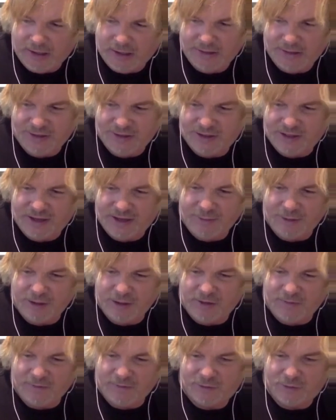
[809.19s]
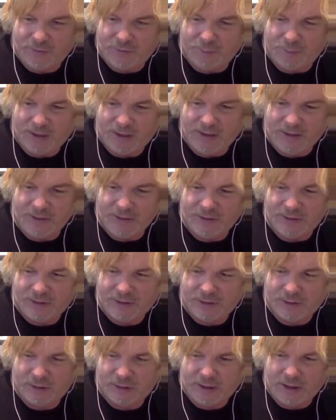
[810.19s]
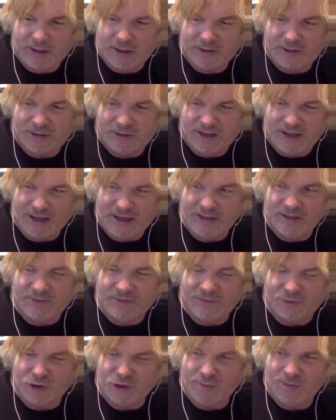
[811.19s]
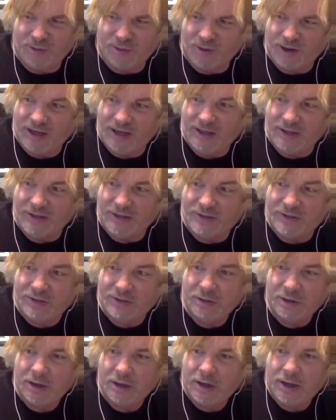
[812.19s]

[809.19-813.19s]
He's coming off 2 pins to the hands of Roman Reigns.